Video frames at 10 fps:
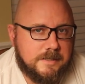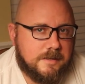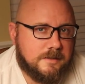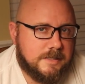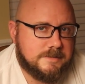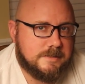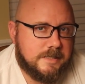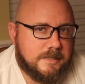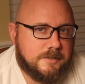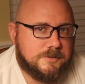Anything less than
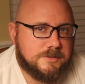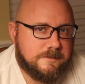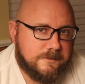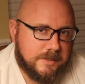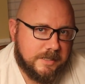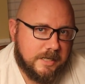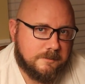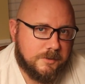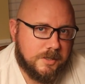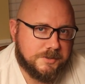that, you're suffering in
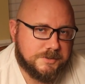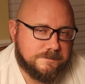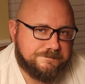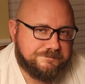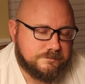egg production.